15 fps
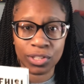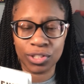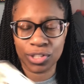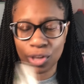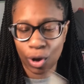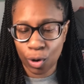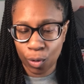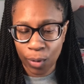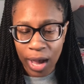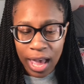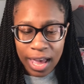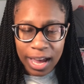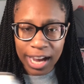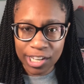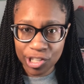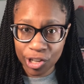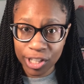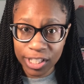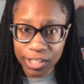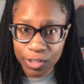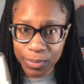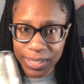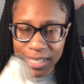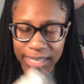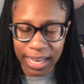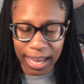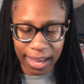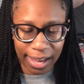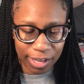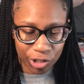So I started this one
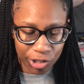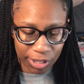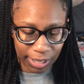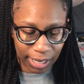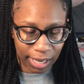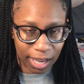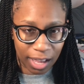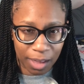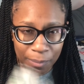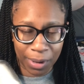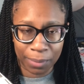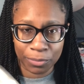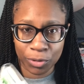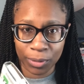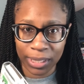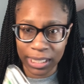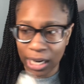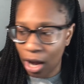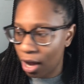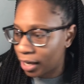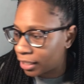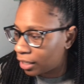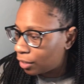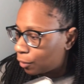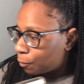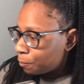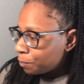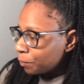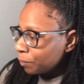today, actually. I'm doing the audio.